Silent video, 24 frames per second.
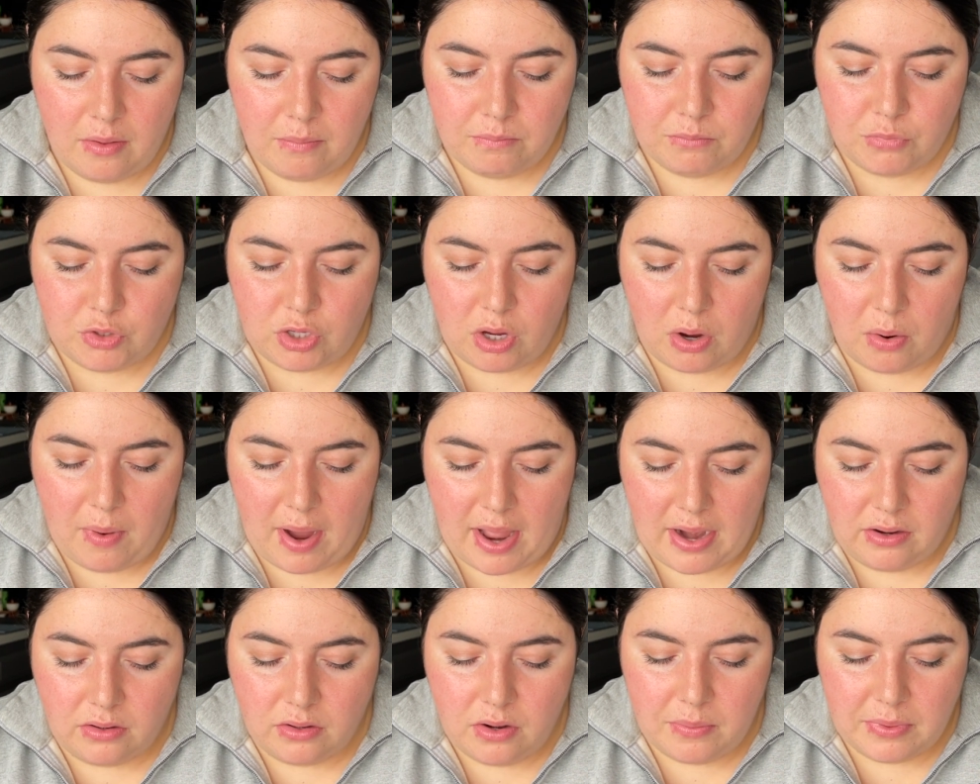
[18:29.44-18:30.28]
So I
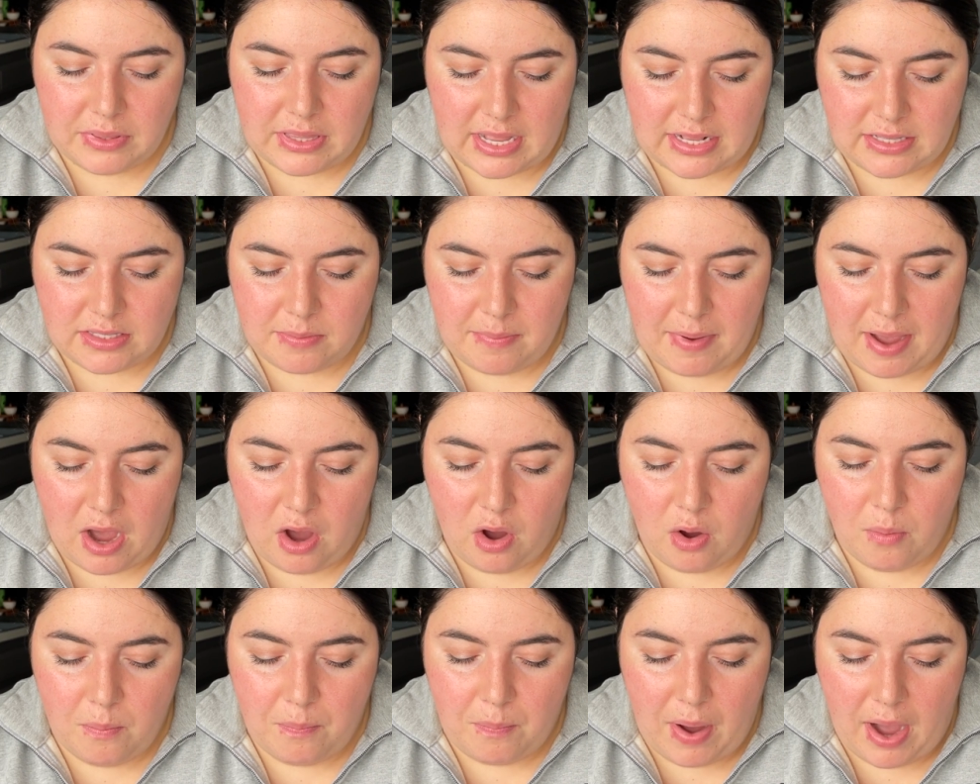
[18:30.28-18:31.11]
don't know what that's
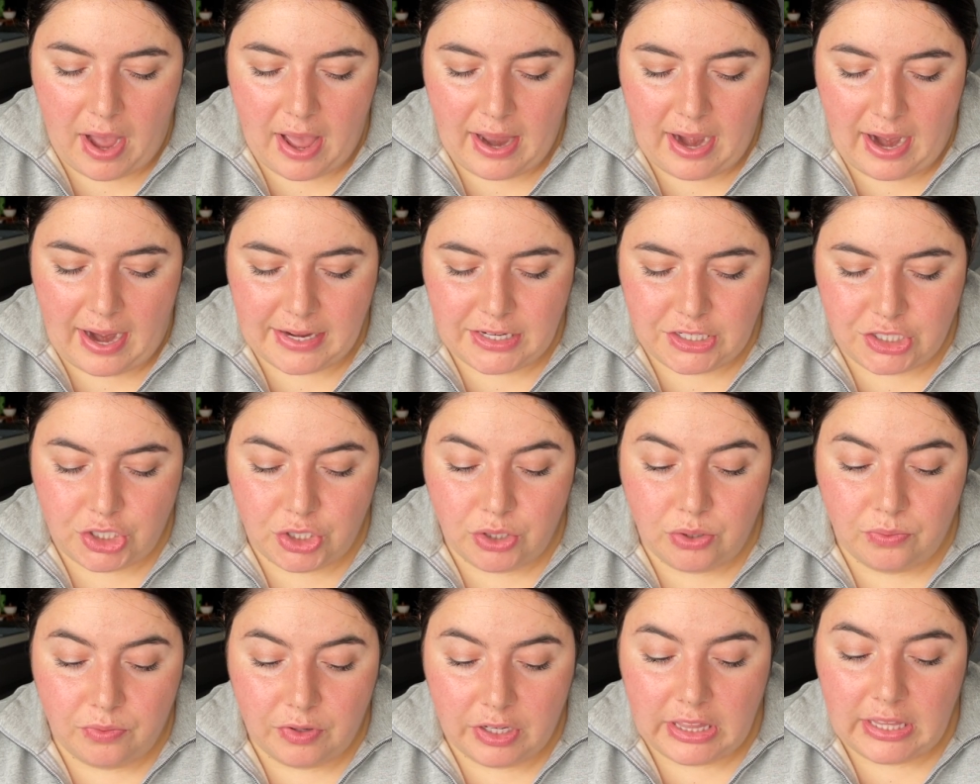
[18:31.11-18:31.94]
about, but I
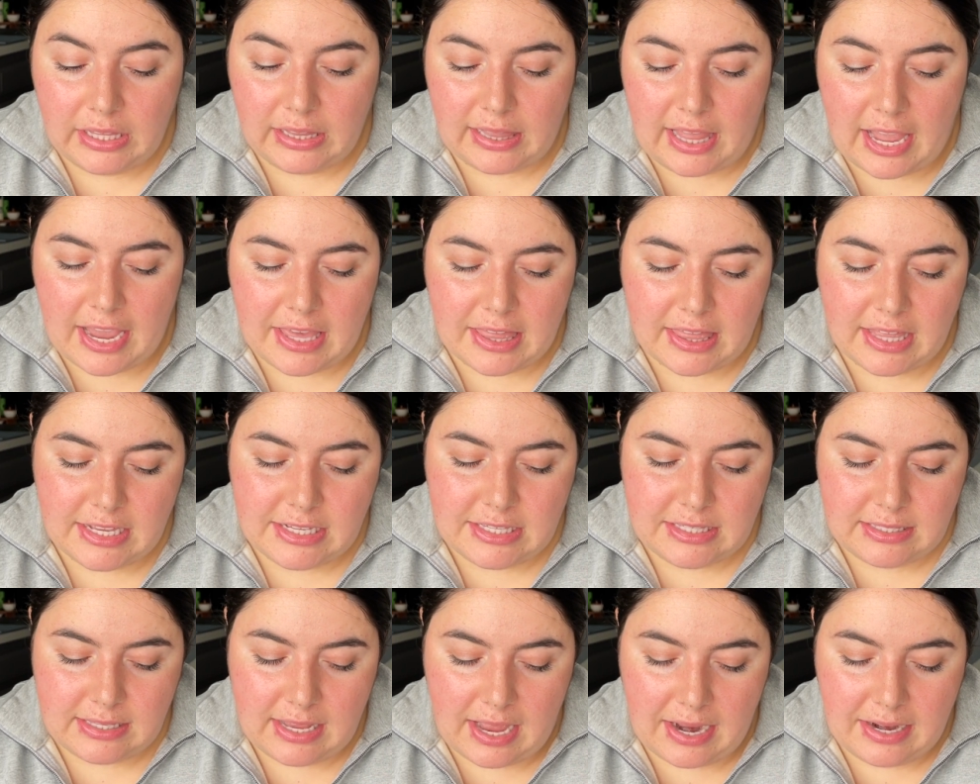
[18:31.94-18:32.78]
do really like
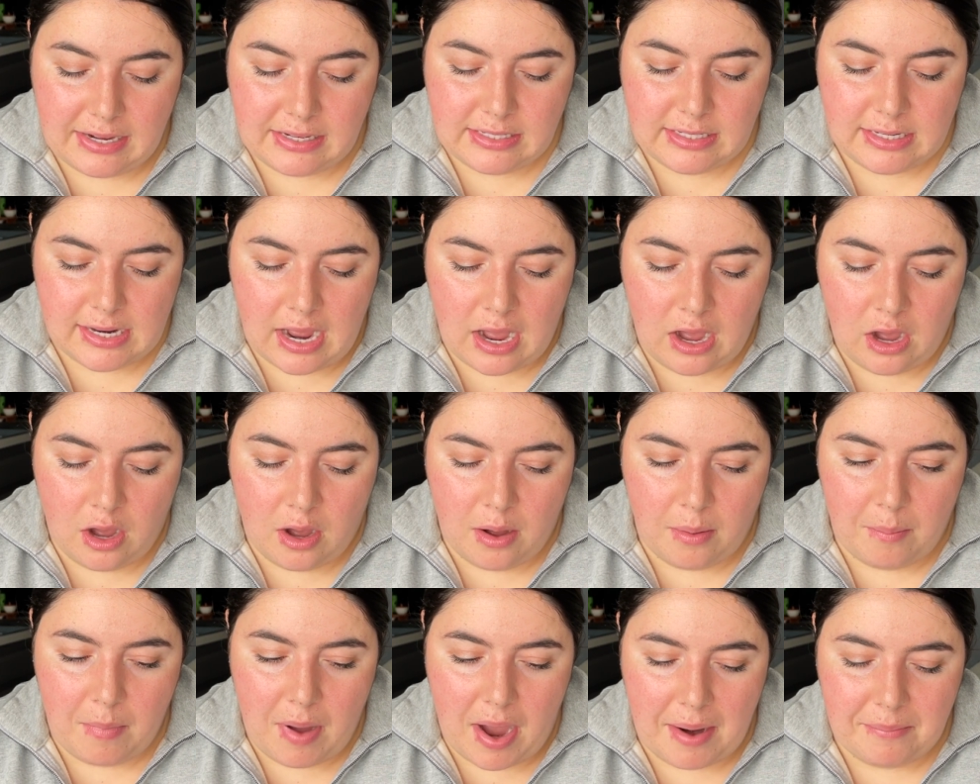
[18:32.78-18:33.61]
this scent.
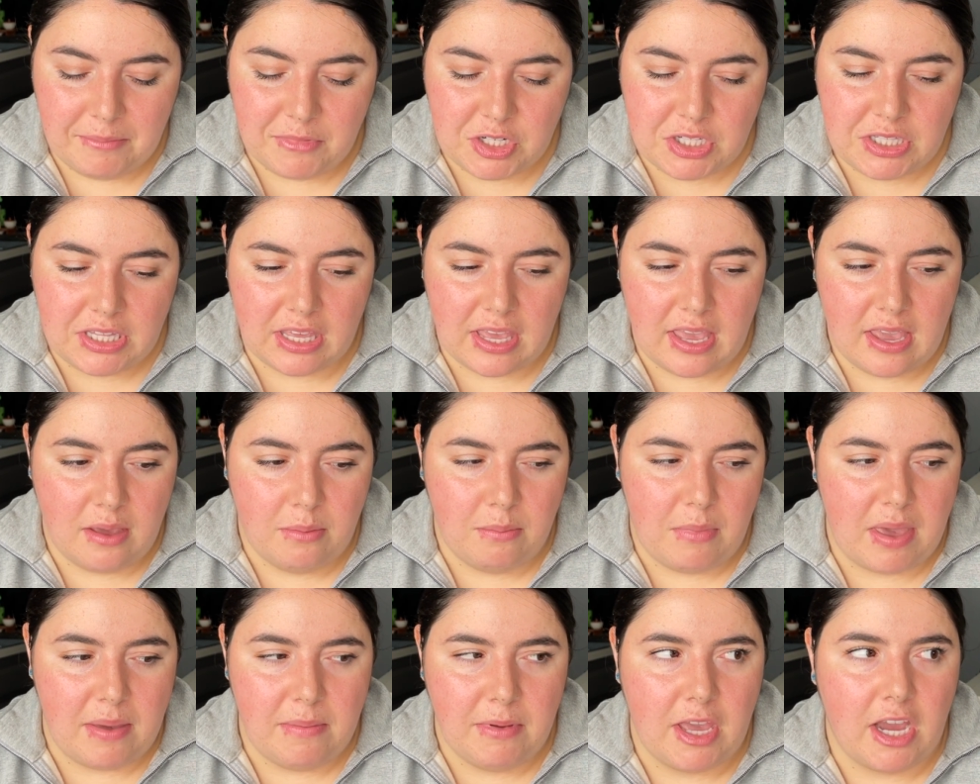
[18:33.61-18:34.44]
I'm just thinking
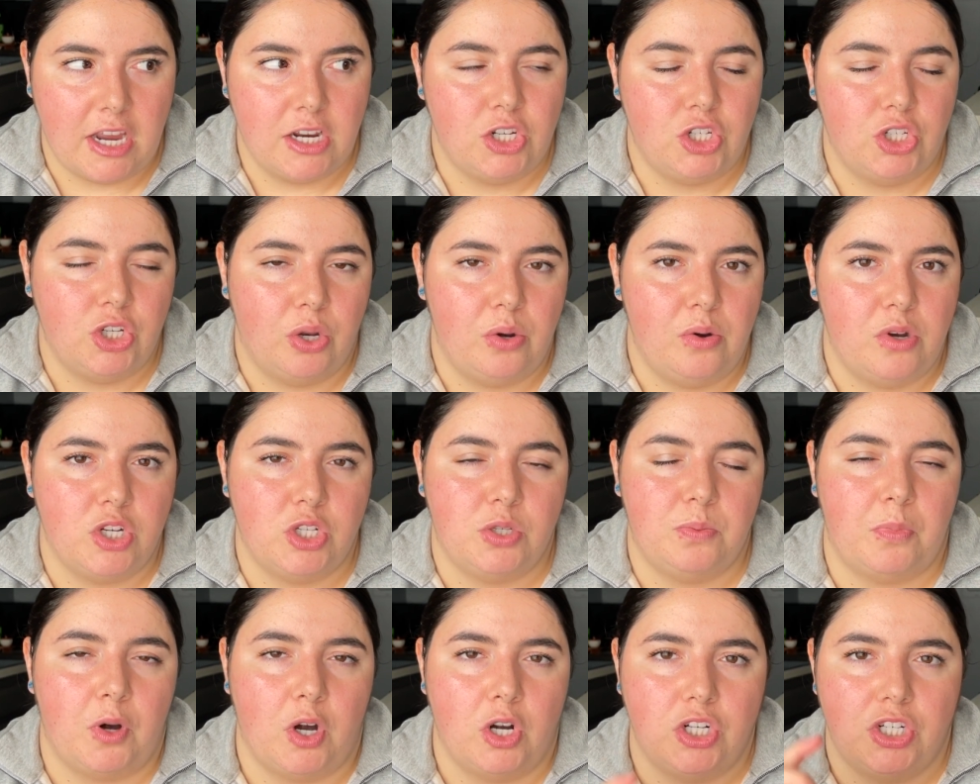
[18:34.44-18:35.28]
maybe I should
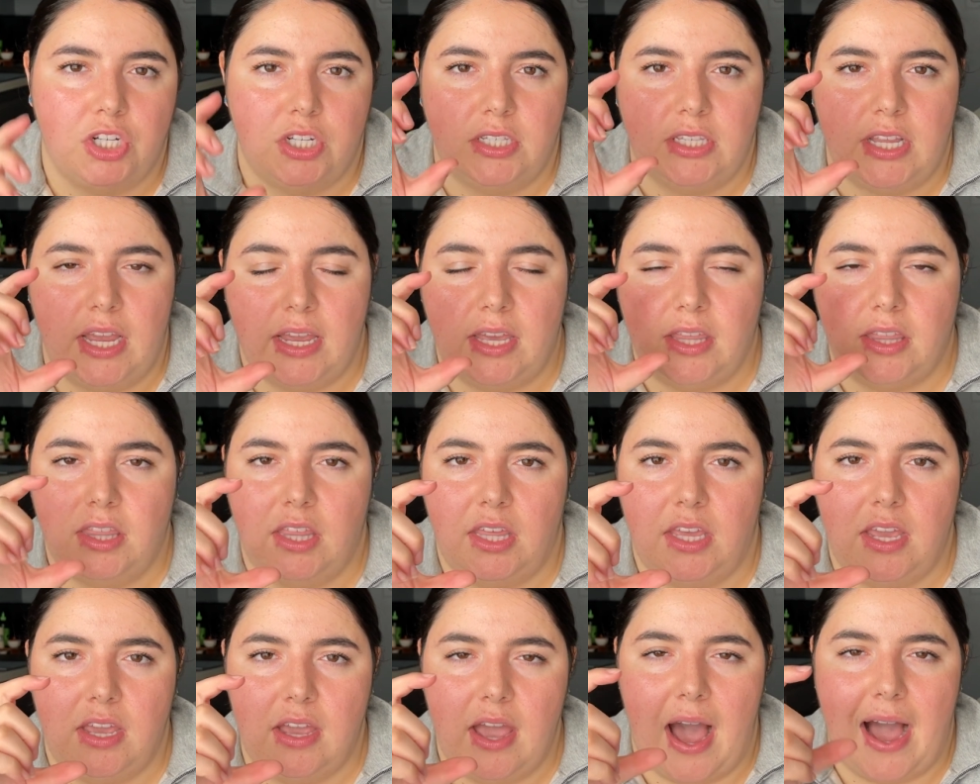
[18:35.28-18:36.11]
just purchase like
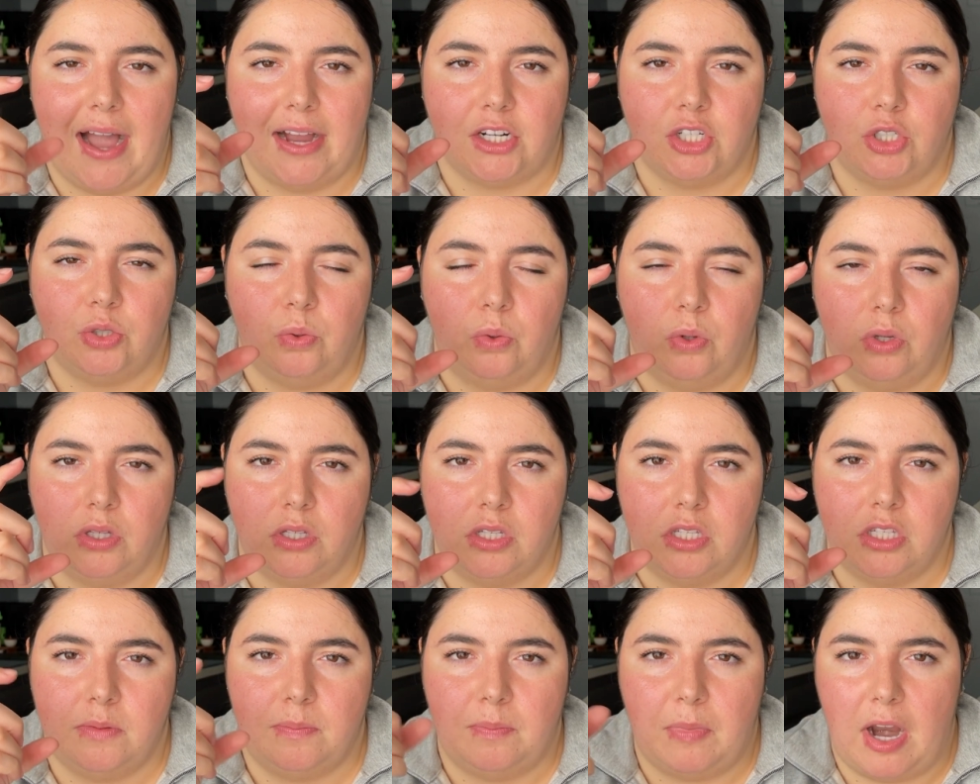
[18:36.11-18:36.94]
the actual
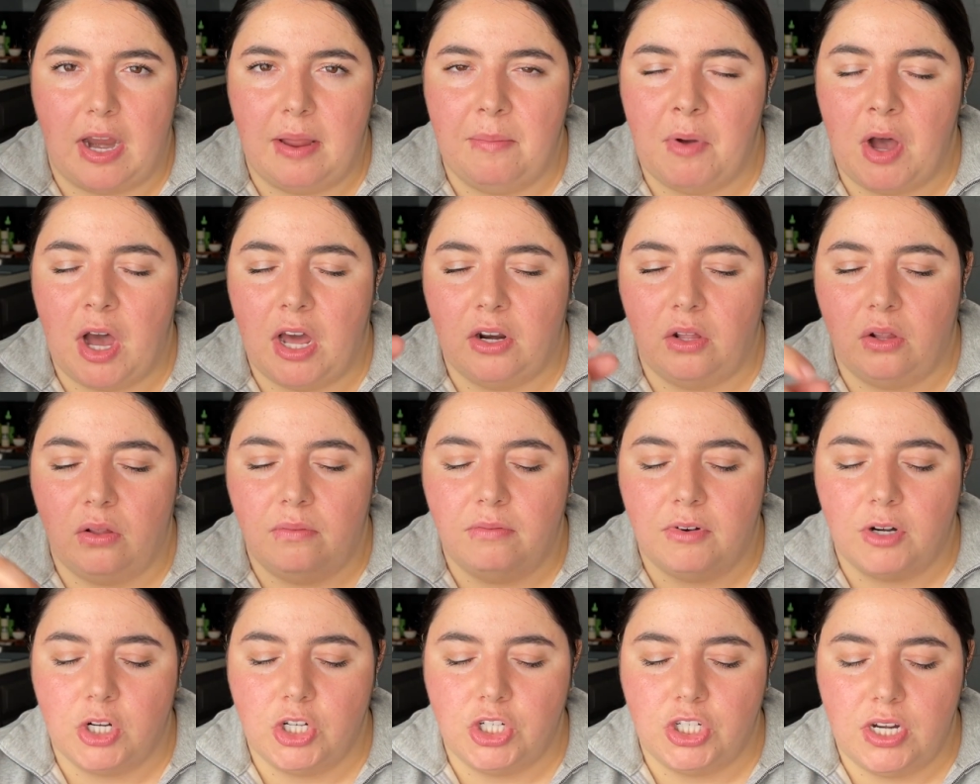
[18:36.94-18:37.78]
spray bottle
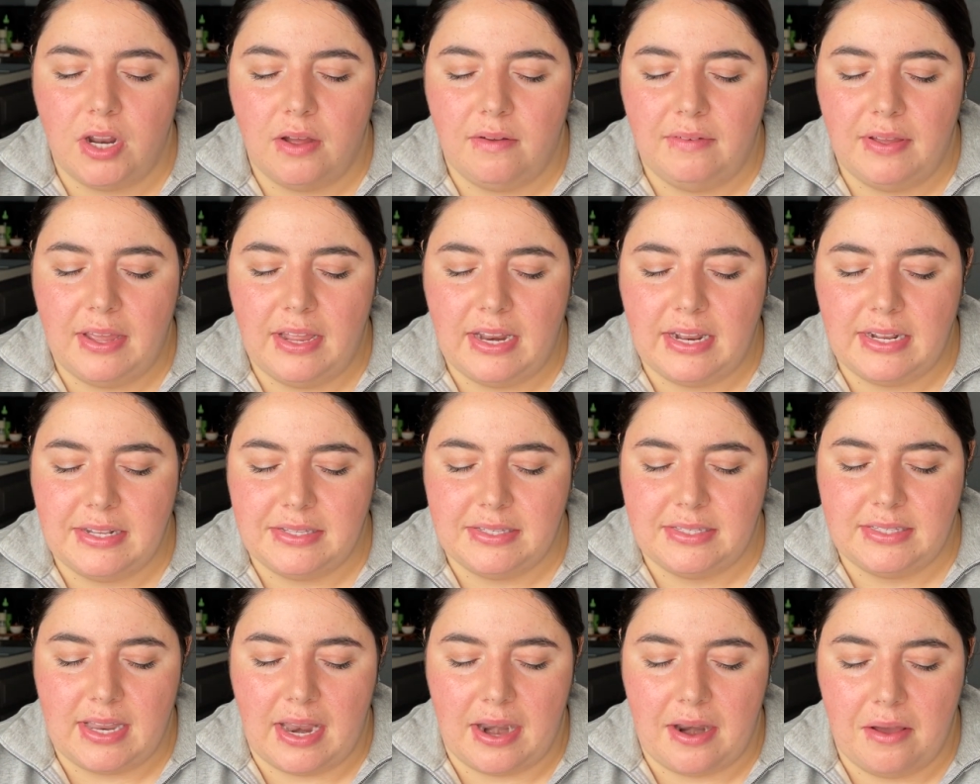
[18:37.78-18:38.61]
version of it
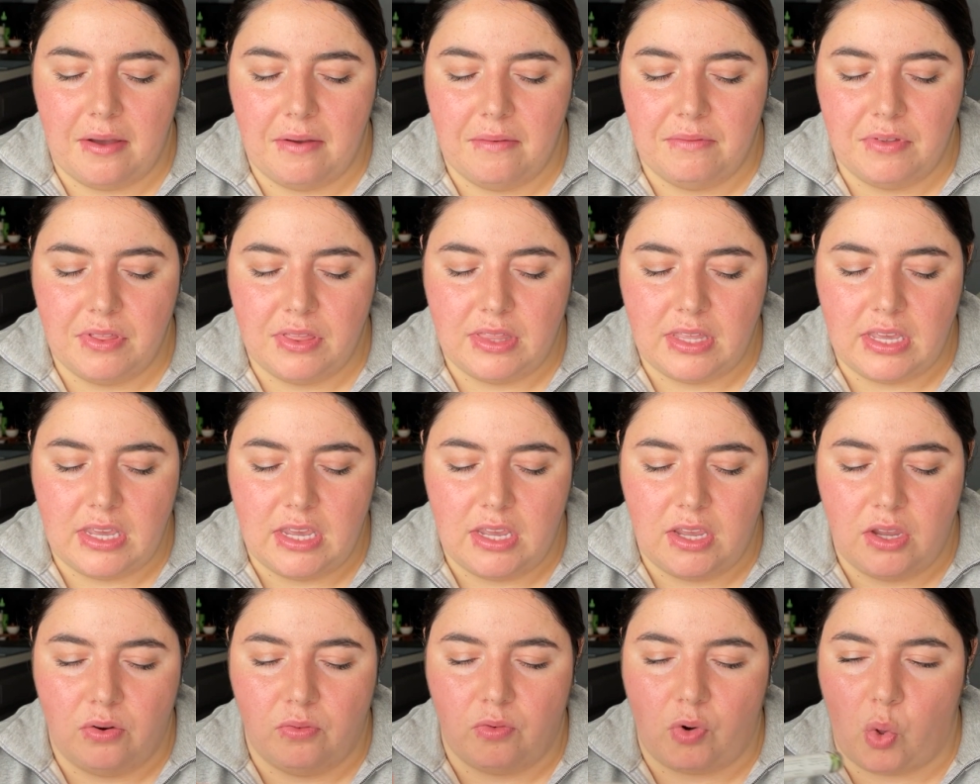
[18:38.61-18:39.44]
instead of
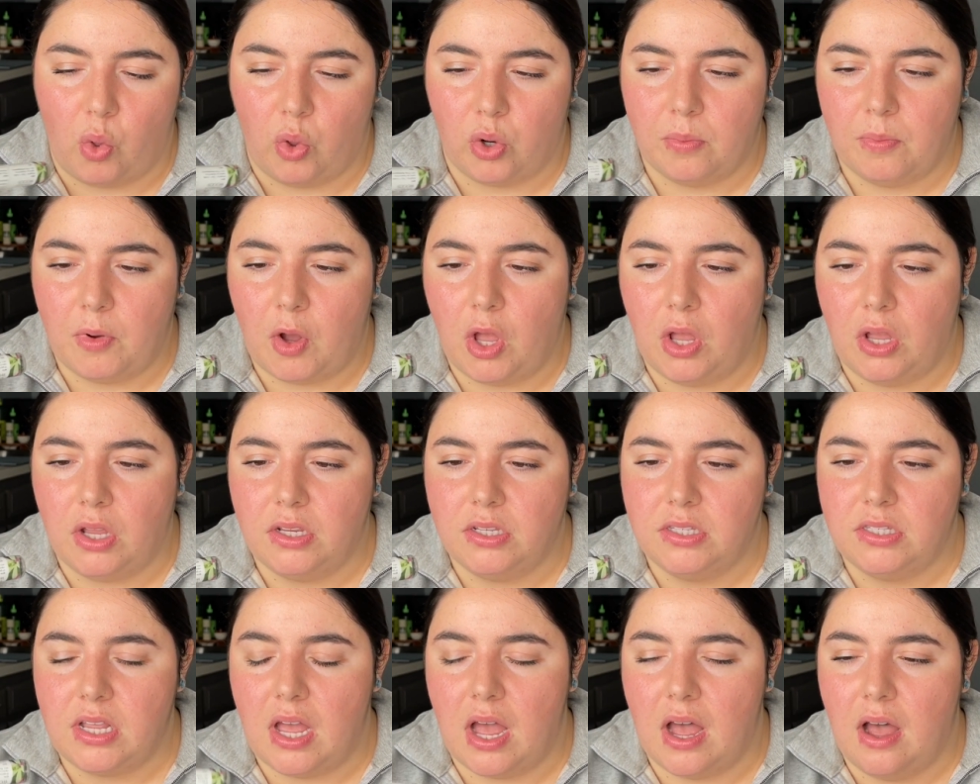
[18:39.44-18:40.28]
the roller
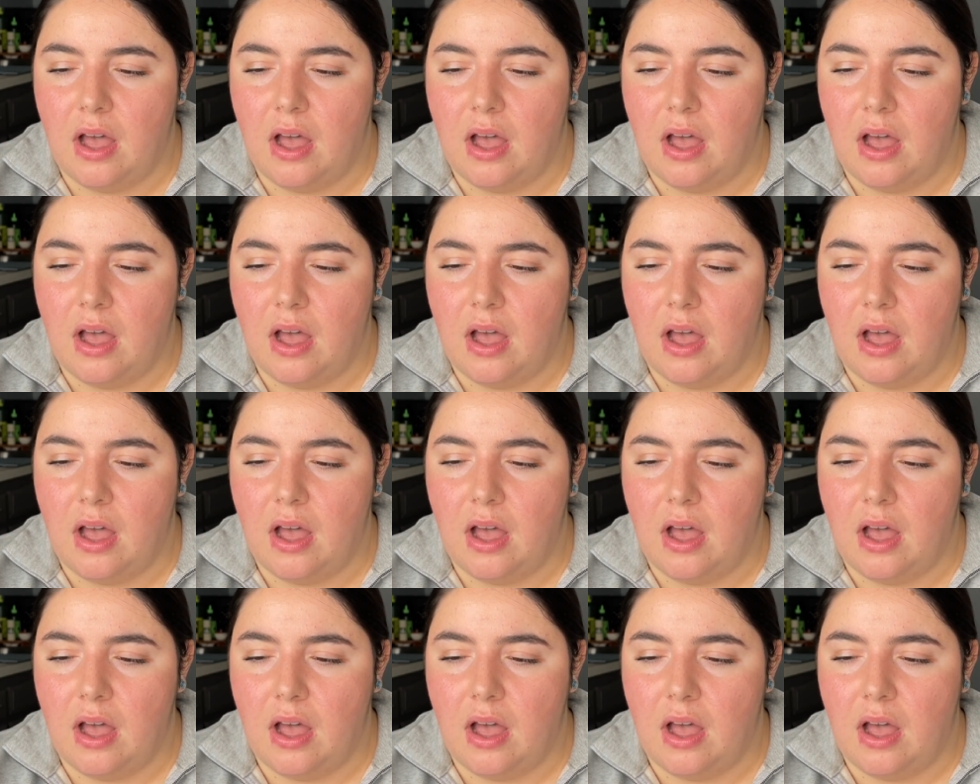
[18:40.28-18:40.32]
balls,